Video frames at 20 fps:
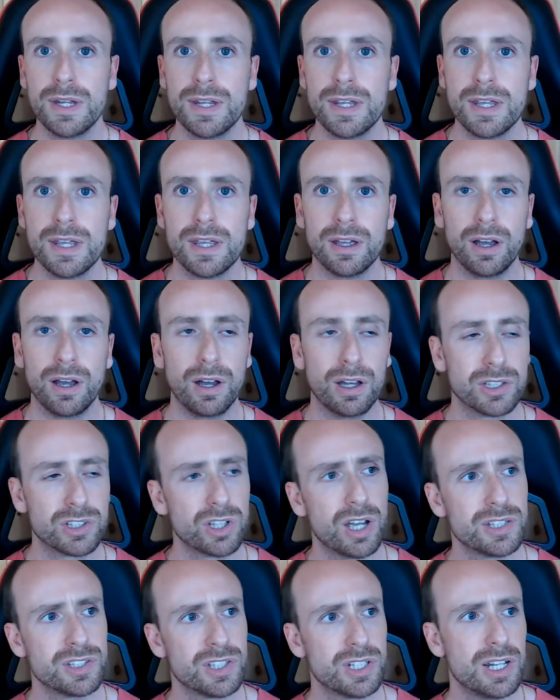It
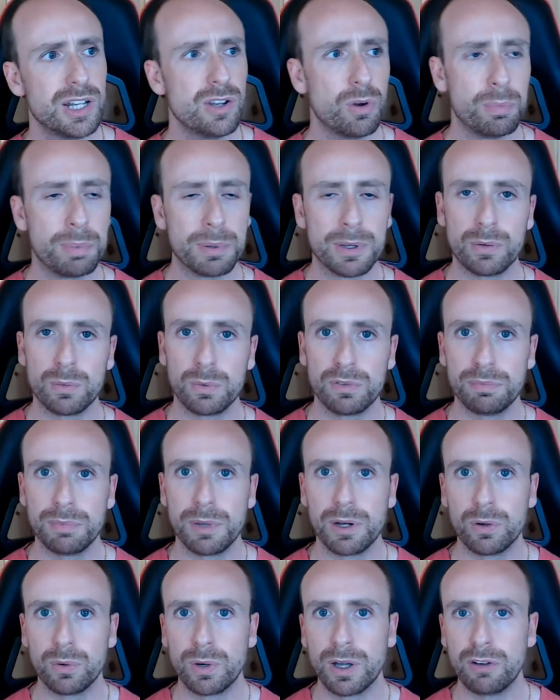ties in a little bit with
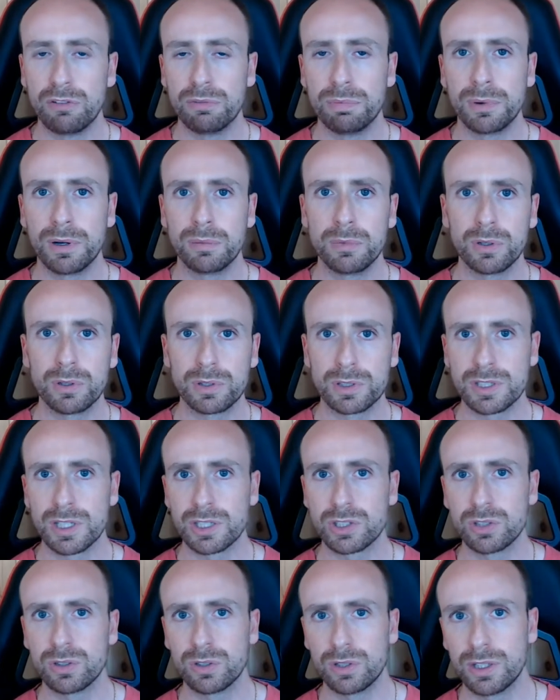mental health, but I'm not
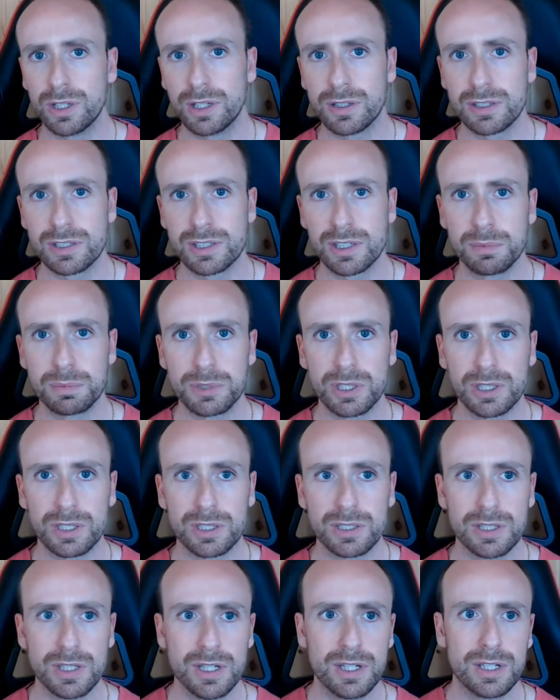touching on that subject
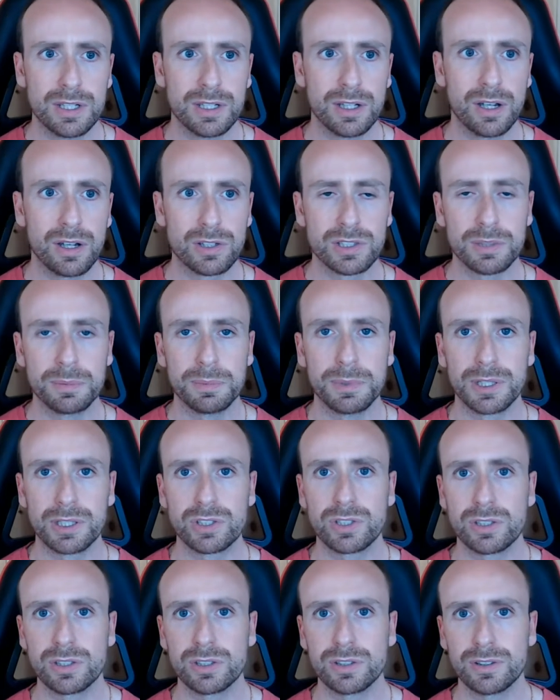so
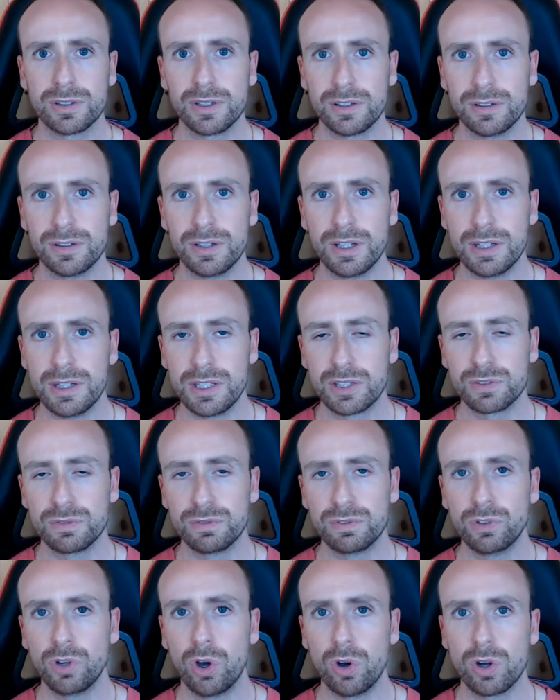much in this
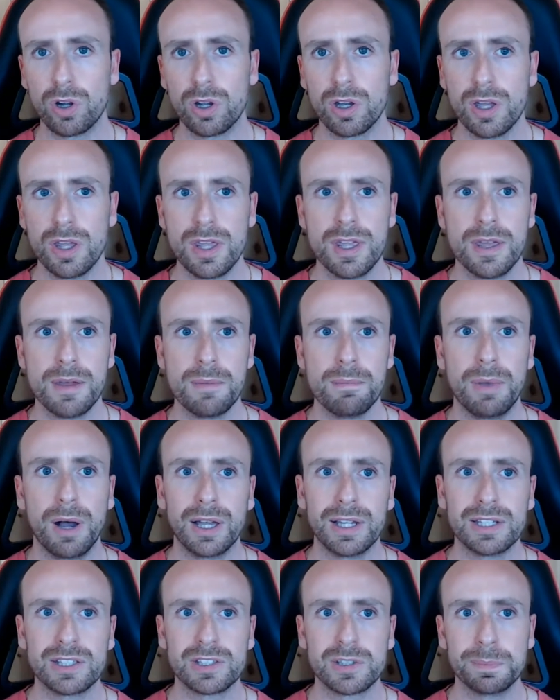vlog. But
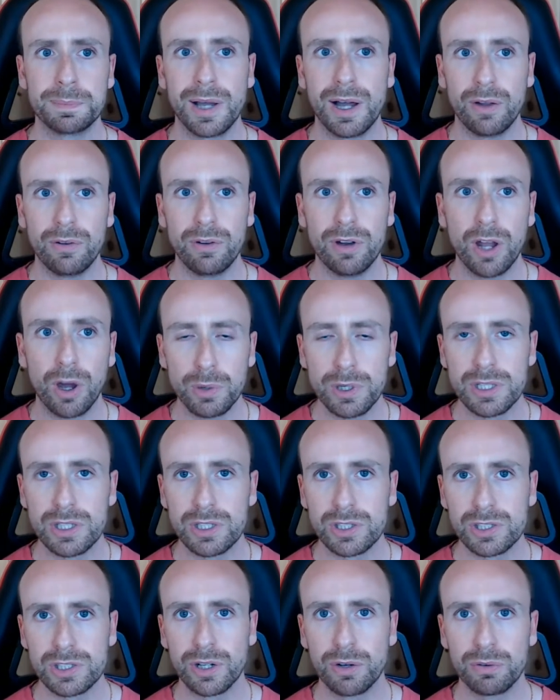it's about knowing
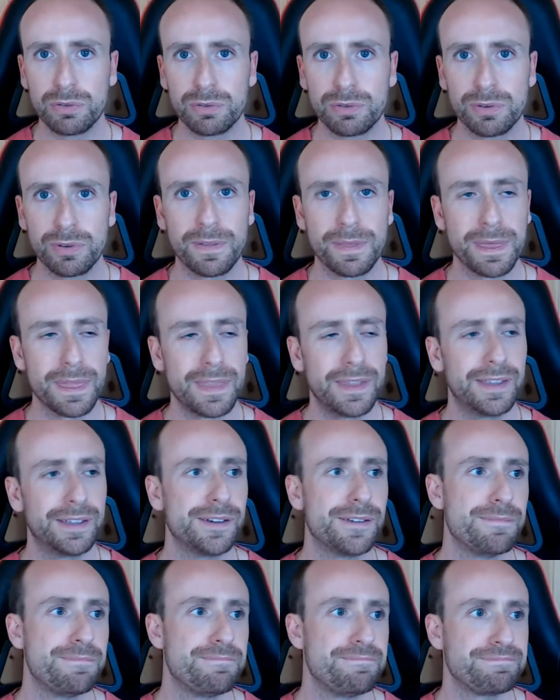yourself.
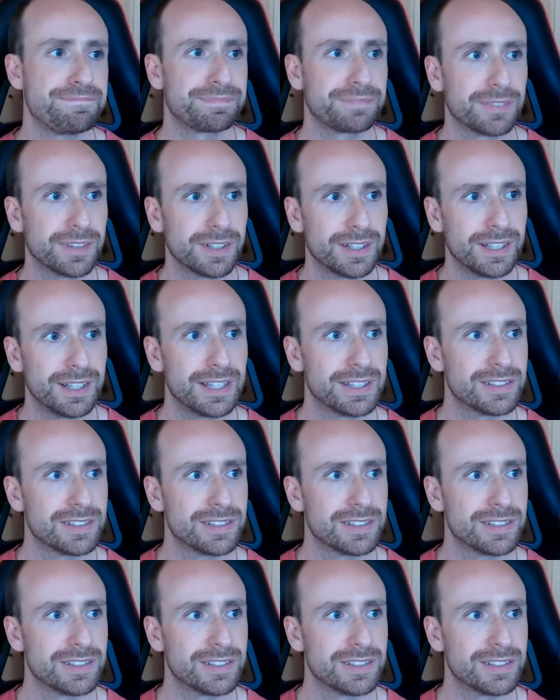As they